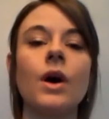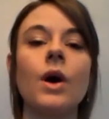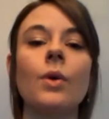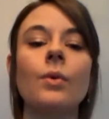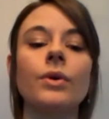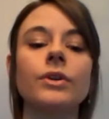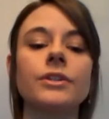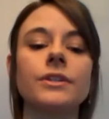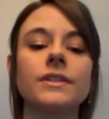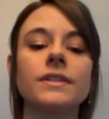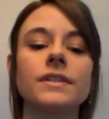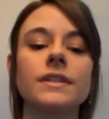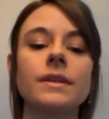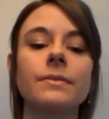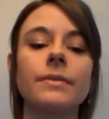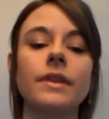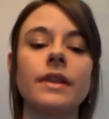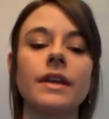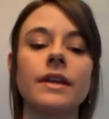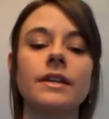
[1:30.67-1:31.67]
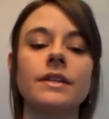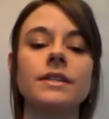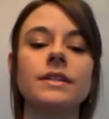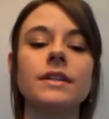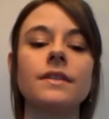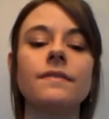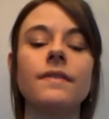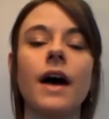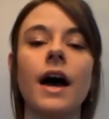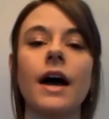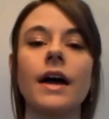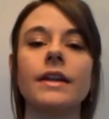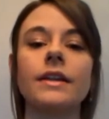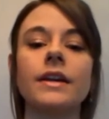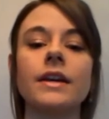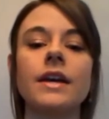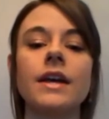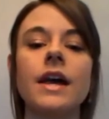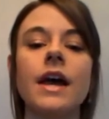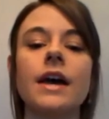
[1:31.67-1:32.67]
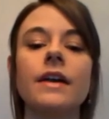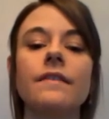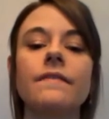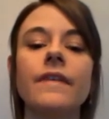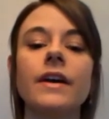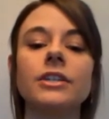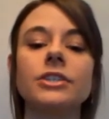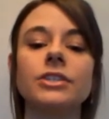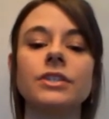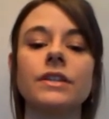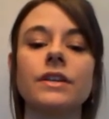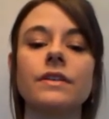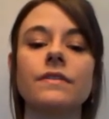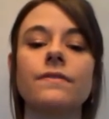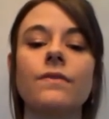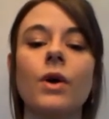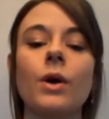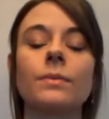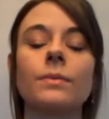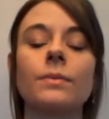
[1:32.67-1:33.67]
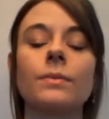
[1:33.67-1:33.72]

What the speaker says: which is stimulated to divide and eventually forms